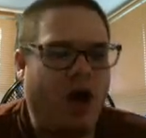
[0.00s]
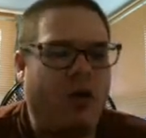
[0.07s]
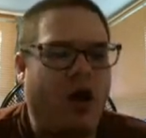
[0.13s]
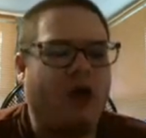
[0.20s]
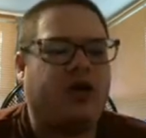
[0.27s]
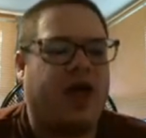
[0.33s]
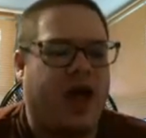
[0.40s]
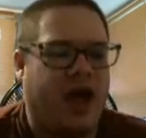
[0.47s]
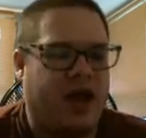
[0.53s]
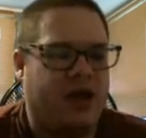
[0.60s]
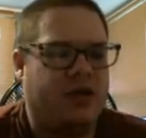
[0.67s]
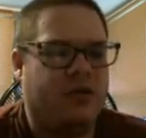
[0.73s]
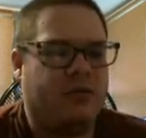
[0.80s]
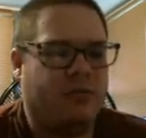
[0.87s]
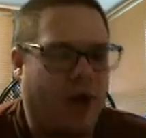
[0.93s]
okay.
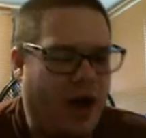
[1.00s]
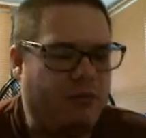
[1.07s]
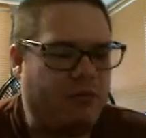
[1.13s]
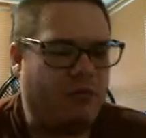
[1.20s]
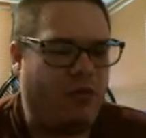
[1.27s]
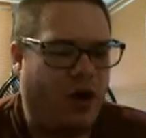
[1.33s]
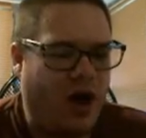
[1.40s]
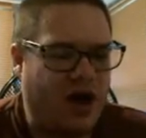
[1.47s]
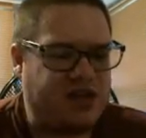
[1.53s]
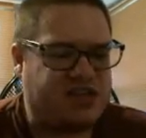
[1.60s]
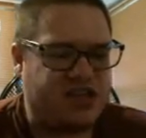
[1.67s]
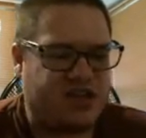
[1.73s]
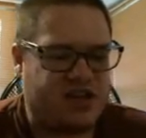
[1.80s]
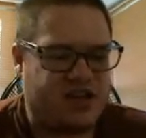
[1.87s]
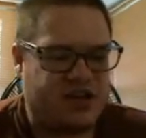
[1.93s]
Well, we're on to
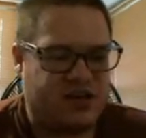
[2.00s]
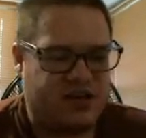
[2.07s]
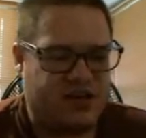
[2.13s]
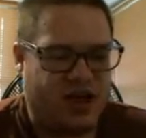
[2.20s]
the,